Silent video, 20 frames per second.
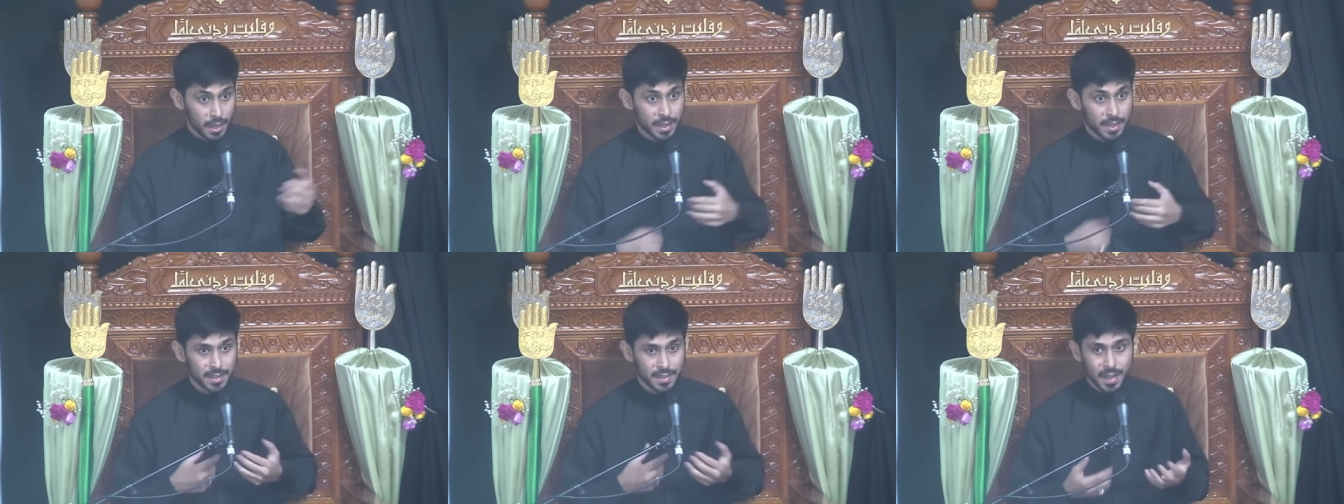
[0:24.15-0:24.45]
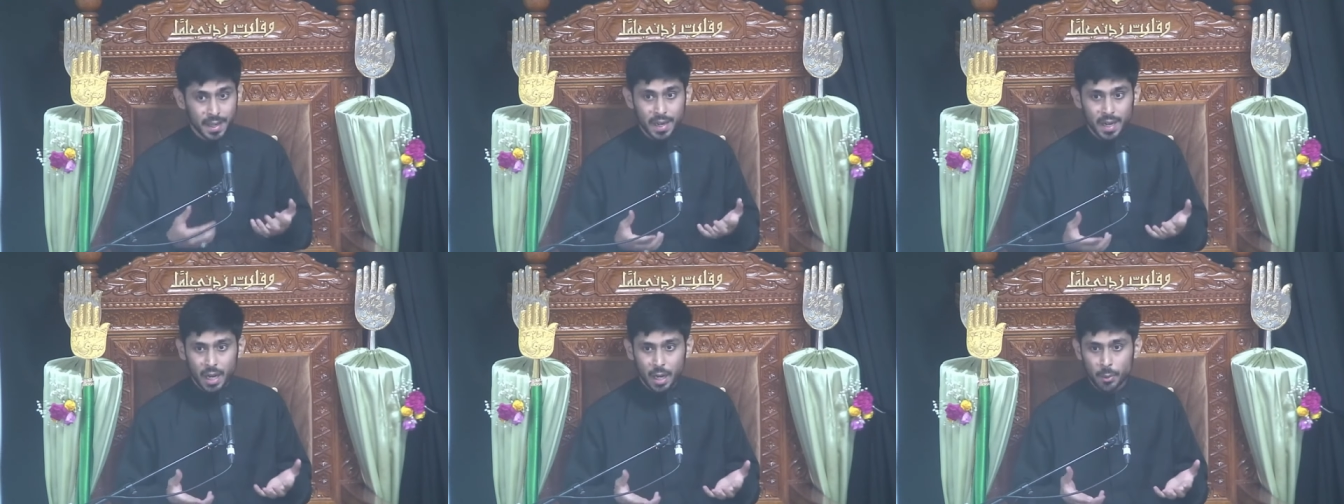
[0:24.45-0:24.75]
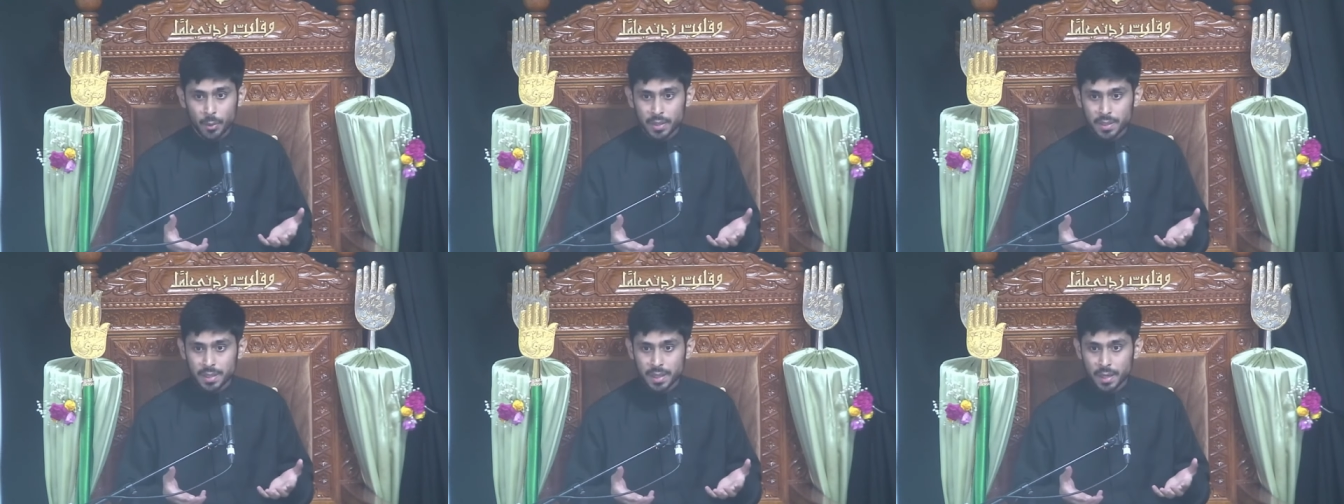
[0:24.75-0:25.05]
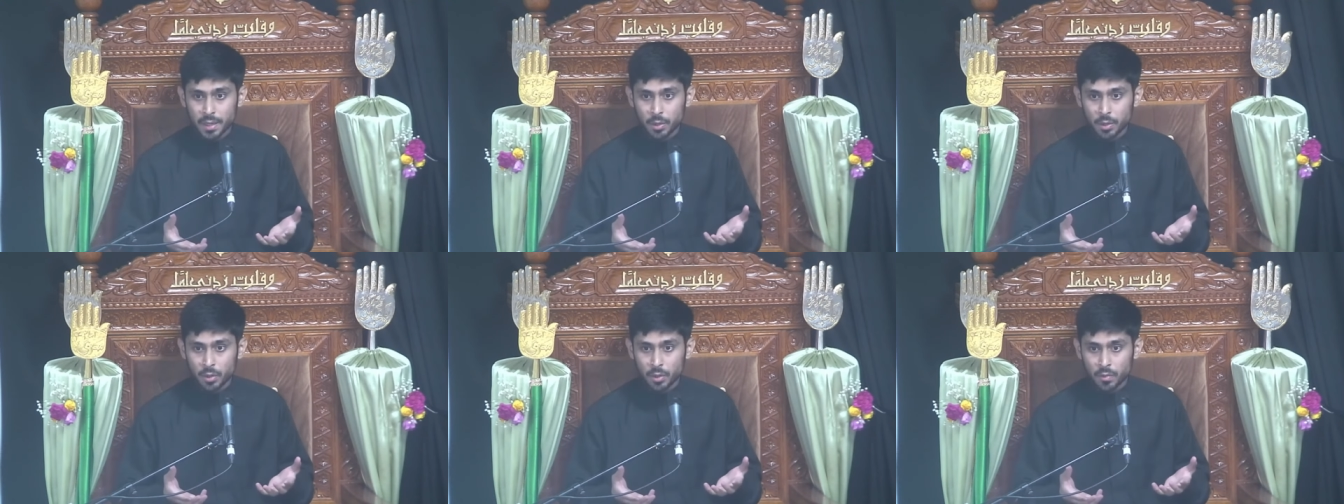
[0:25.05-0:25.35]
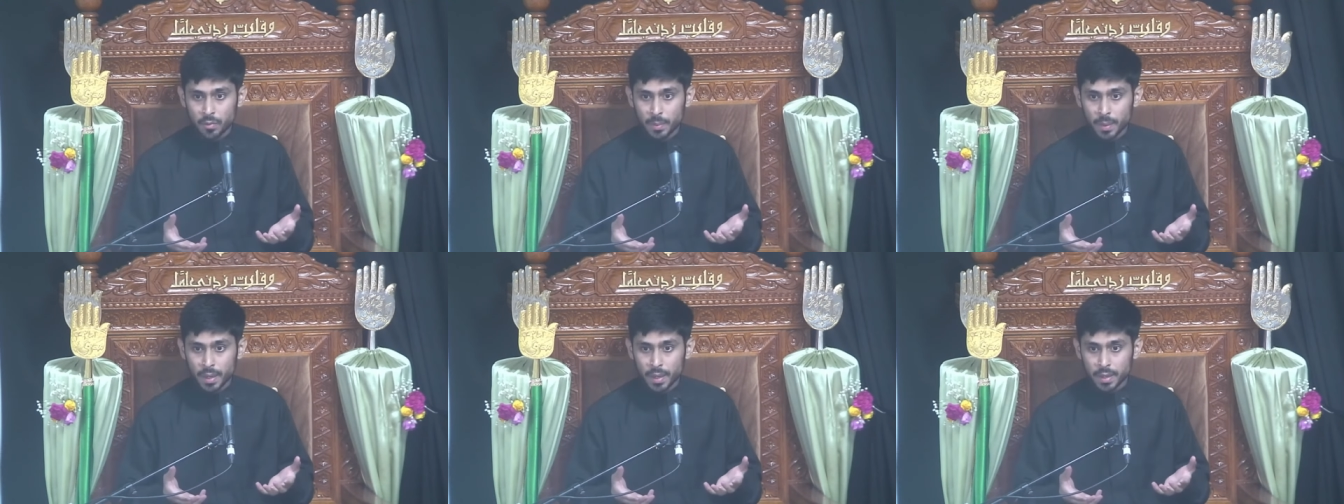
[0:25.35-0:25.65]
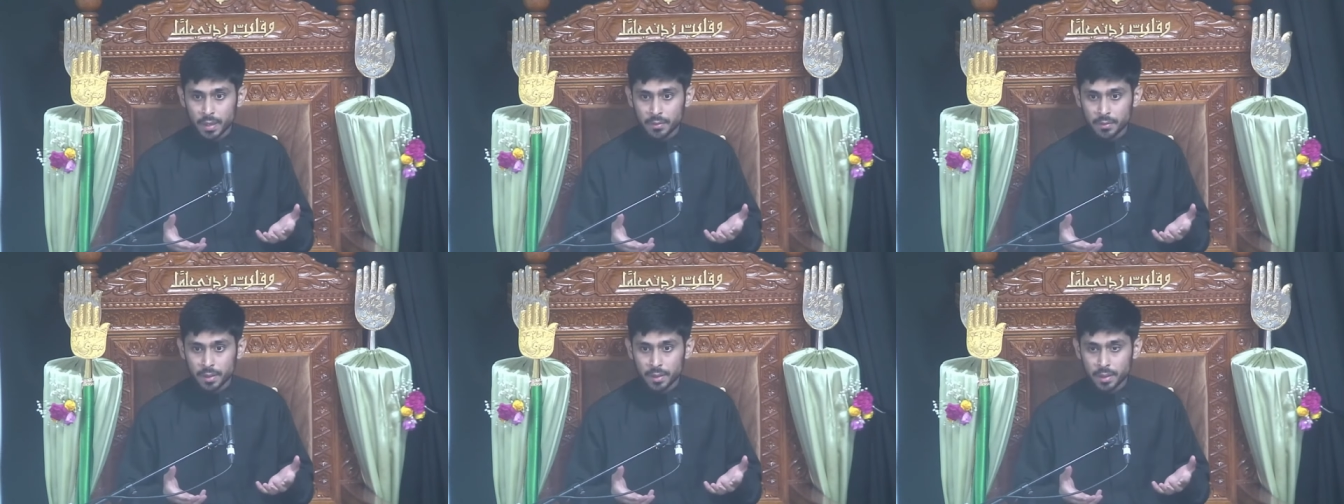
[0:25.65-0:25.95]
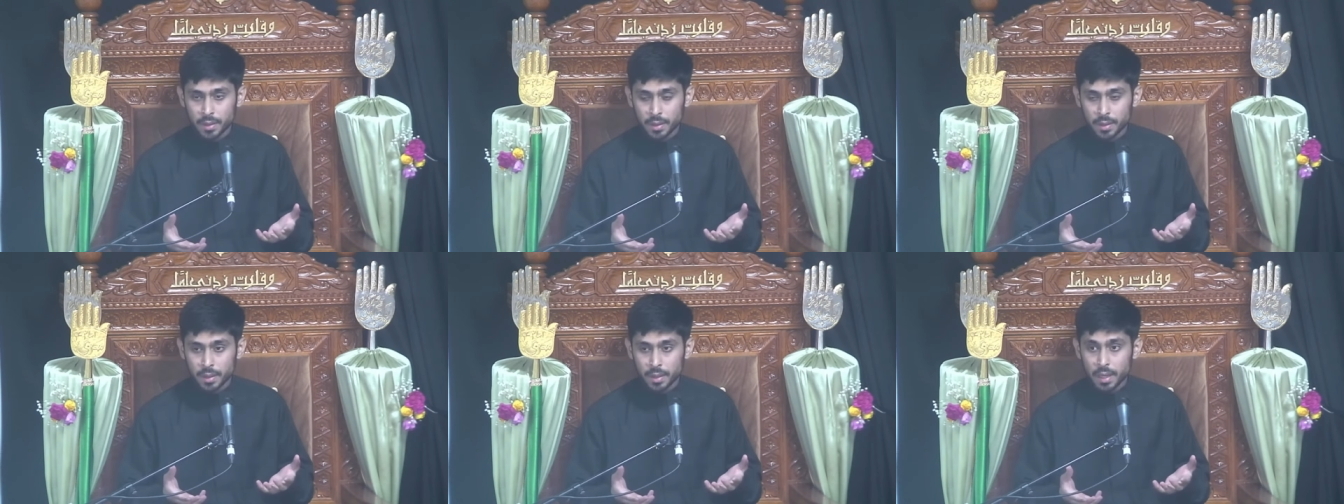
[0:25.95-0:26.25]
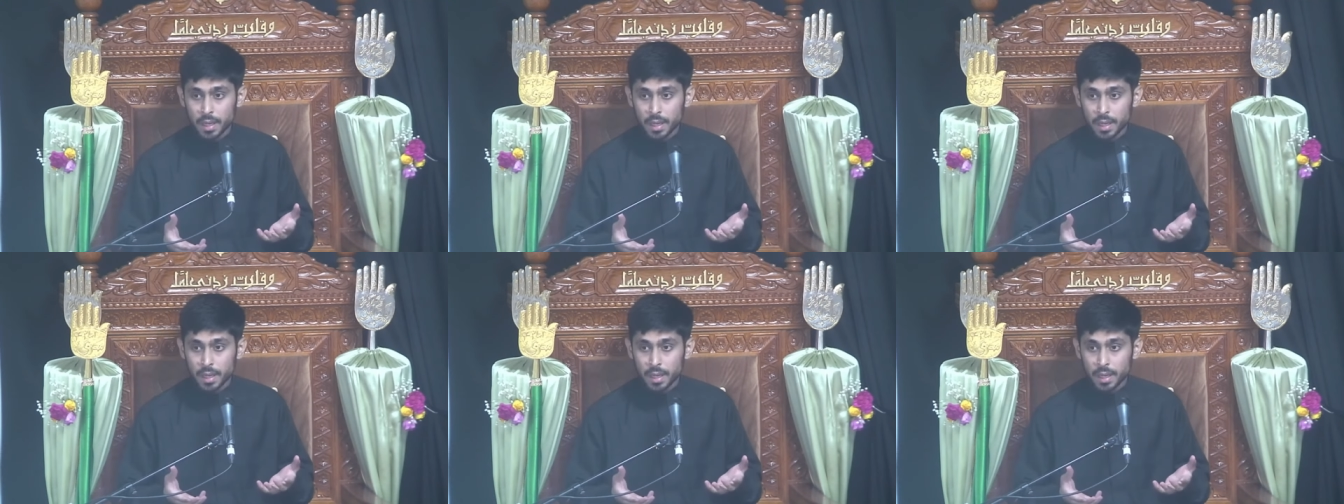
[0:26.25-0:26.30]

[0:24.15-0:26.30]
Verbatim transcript: Is that our standard of ma'rifah?